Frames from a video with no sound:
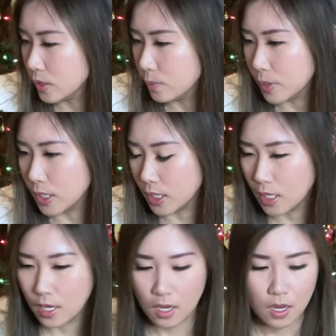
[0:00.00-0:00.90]
gonna be
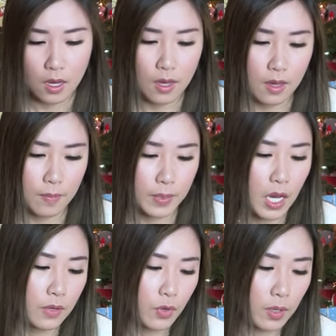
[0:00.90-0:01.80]

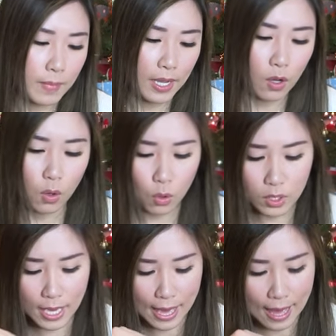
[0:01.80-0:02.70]
covering my whole
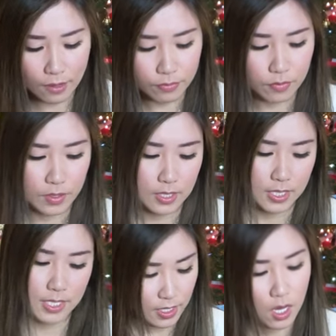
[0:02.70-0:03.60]
calf.
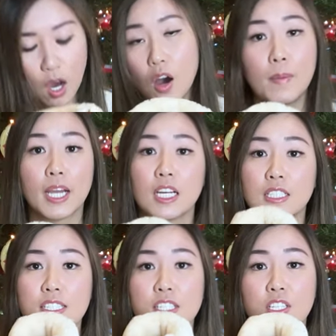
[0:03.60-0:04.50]
Oh my god,
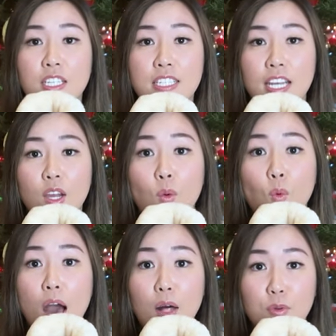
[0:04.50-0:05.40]
this is gonna take a
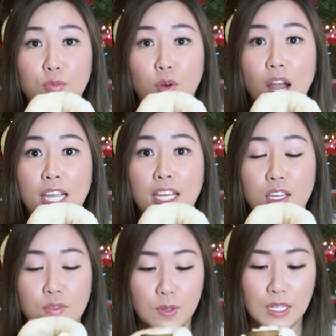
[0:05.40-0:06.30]
while before I can
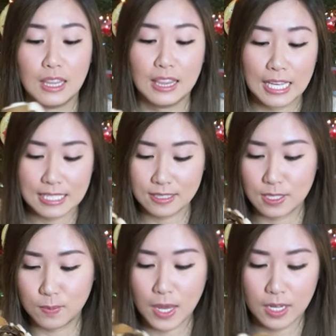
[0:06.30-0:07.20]
even lace
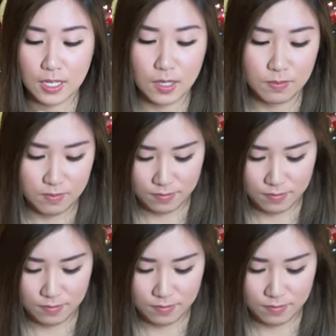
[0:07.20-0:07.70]
this back up.